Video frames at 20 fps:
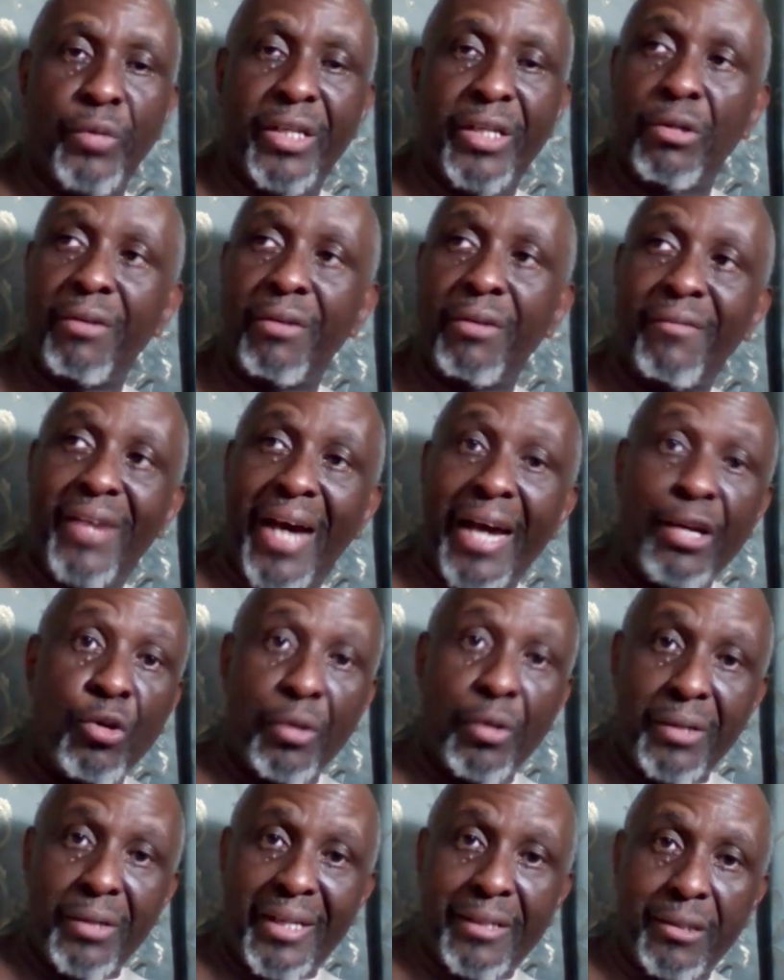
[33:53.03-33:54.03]
So you have an
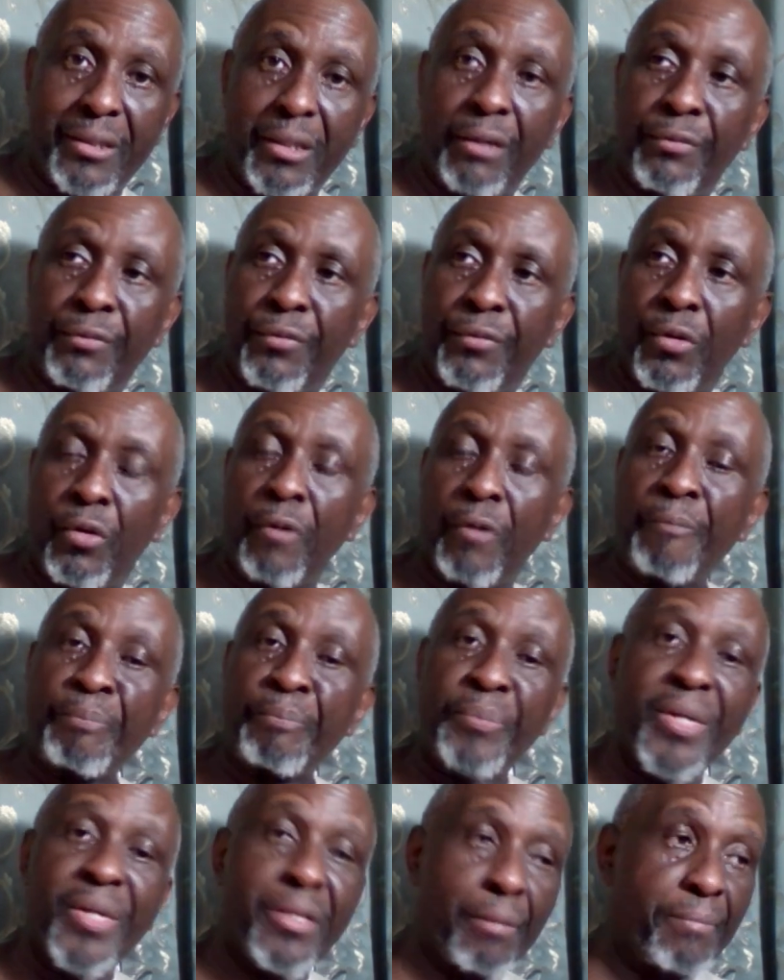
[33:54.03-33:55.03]
icon, let's say, for
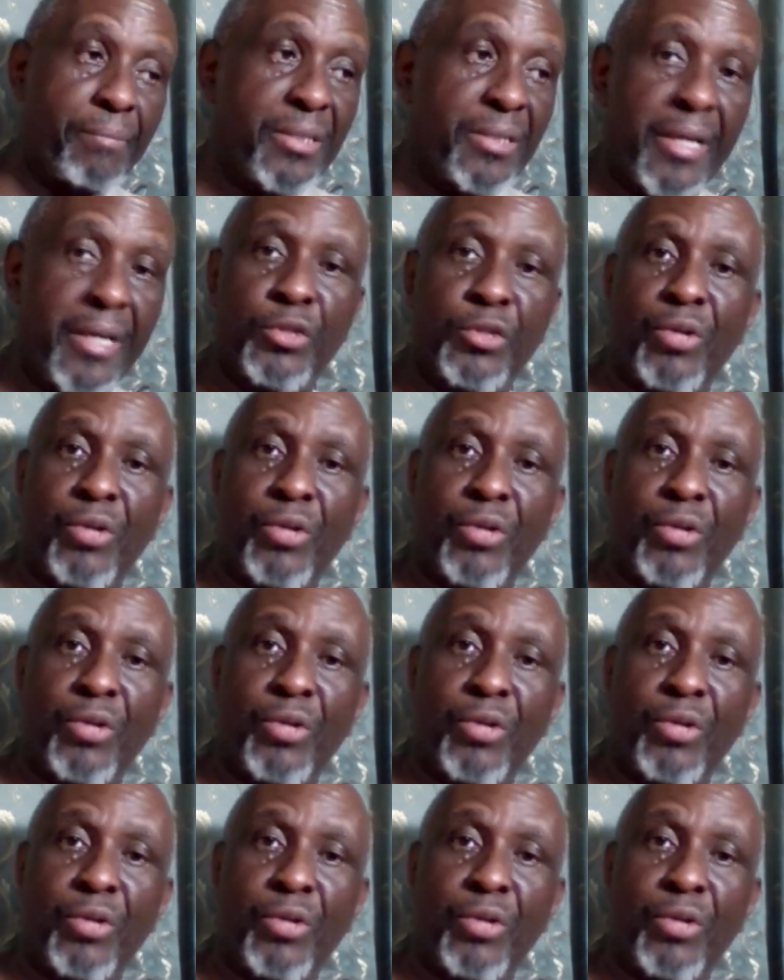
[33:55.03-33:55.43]
the business.